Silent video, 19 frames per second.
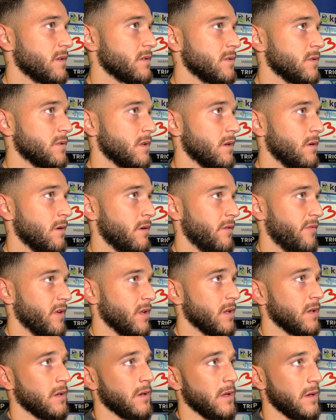is not enough,
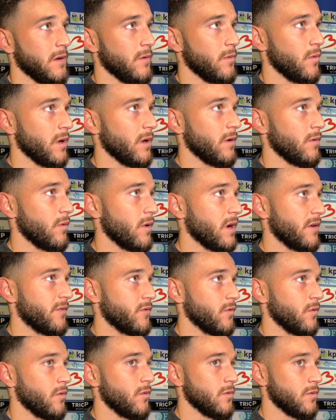and we have
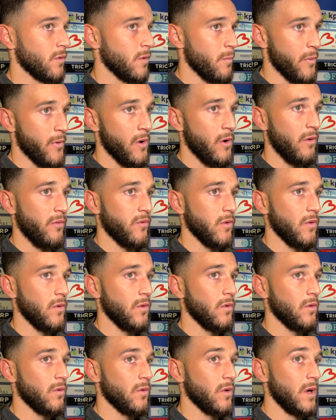to improve,
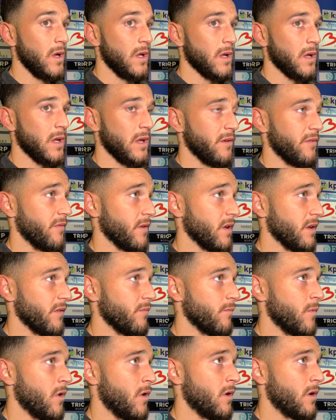to
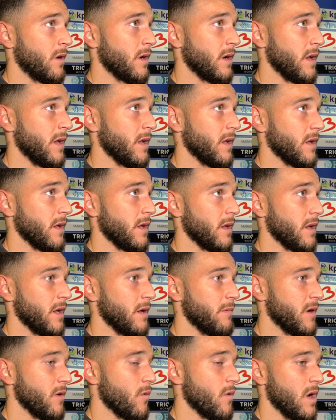give more
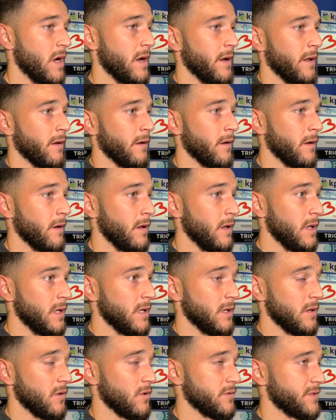everyone,
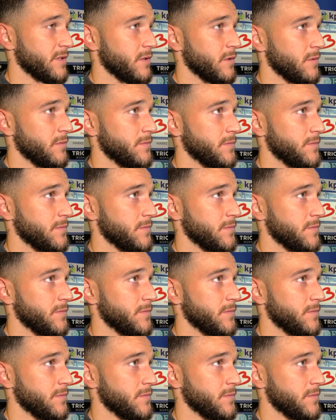and continue.